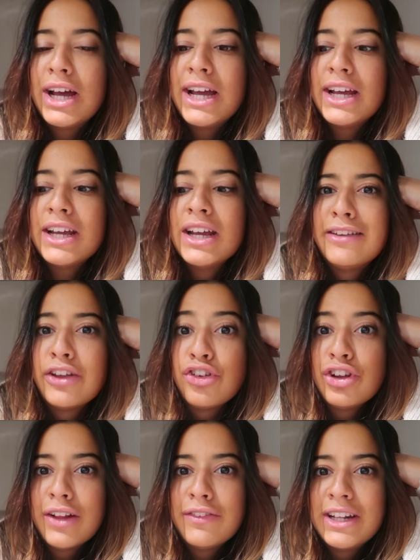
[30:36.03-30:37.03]
and I had
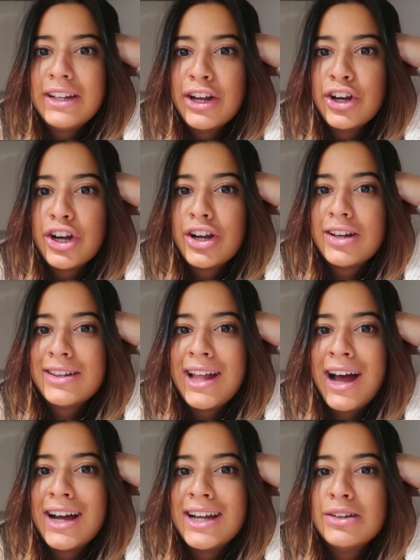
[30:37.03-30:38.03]
such a lovely dinner.
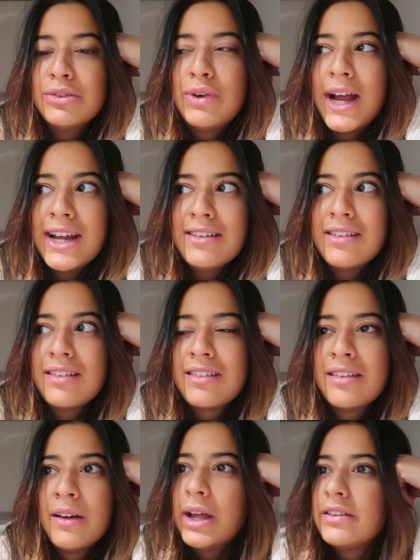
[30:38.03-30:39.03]
That
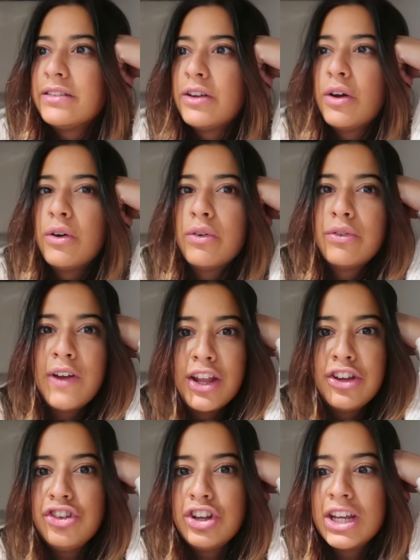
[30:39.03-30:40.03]
rice, pesto,
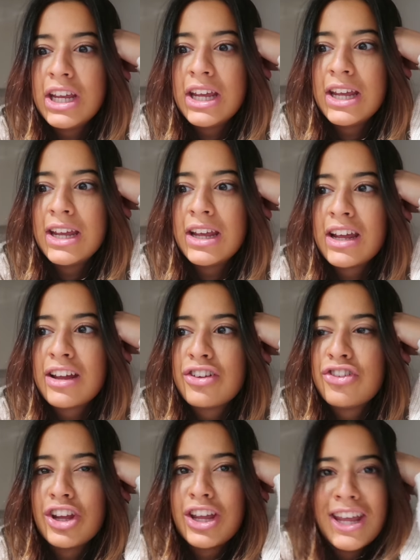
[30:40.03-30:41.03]
veggie,
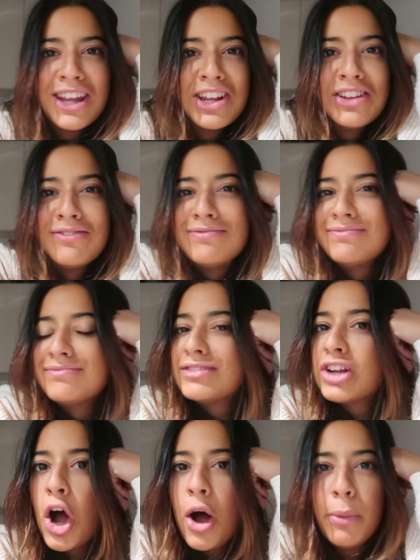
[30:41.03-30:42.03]
chicken
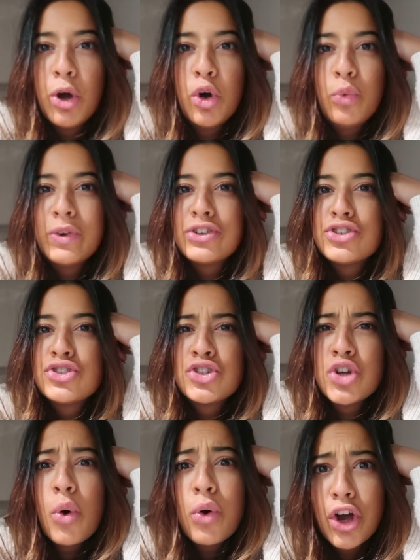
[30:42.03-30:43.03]
combo was
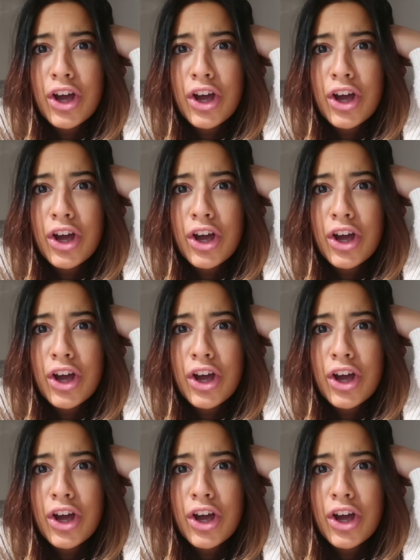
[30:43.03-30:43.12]
so